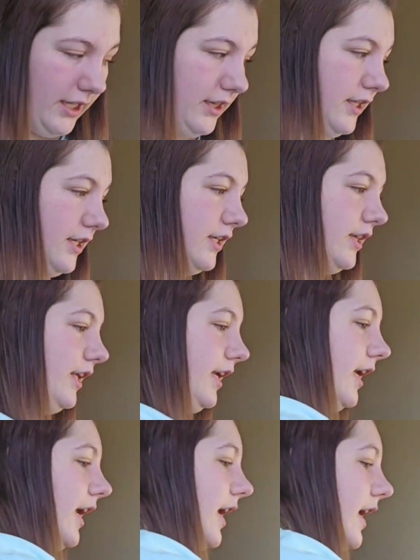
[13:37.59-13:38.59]
I
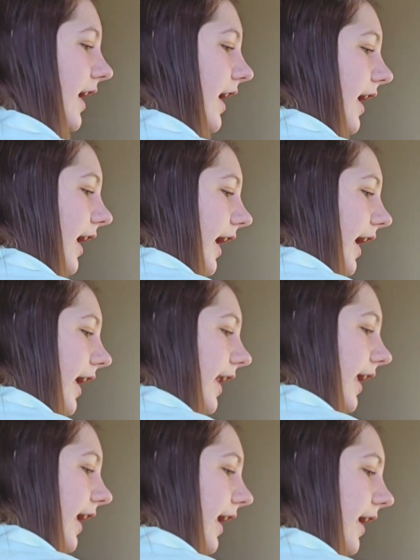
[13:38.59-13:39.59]
literally
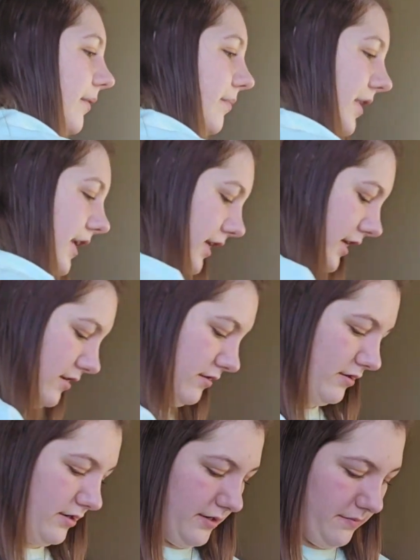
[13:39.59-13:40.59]
had a beanie
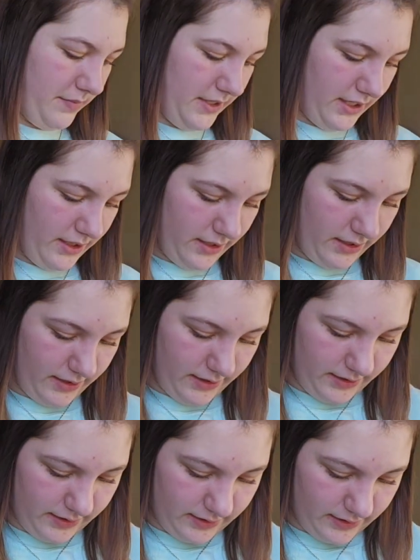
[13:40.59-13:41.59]
on
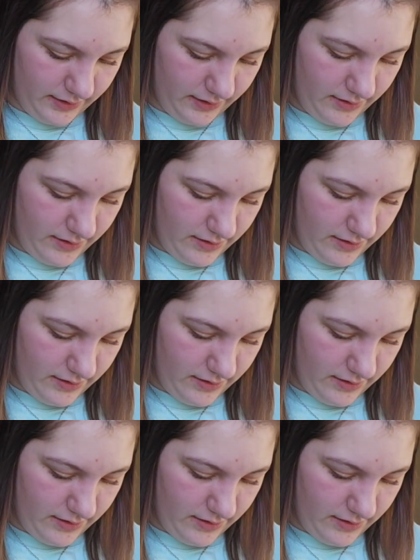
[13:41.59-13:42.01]
because